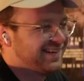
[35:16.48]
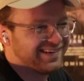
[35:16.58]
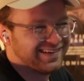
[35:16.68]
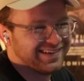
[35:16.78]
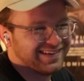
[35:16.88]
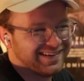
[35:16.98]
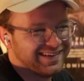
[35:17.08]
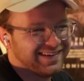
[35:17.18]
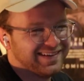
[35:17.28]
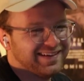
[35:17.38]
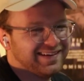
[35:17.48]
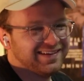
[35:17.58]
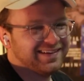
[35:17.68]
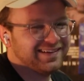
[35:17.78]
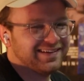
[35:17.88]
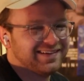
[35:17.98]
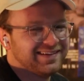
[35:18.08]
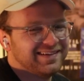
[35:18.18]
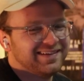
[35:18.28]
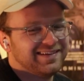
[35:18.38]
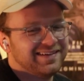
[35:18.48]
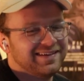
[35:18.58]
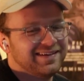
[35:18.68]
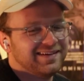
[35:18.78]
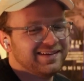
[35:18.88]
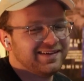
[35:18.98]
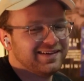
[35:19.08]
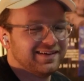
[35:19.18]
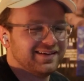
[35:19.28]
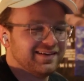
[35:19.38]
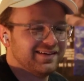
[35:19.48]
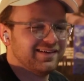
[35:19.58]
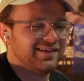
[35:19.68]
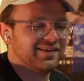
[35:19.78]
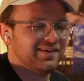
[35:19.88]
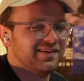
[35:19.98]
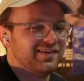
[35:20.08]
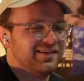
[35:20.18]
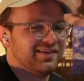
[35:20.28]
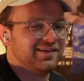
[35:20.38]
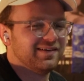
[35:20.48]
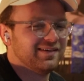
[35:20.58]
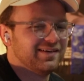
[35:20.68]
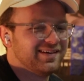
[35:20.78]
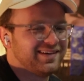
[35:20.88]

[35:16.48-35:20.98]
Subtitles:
[no speech]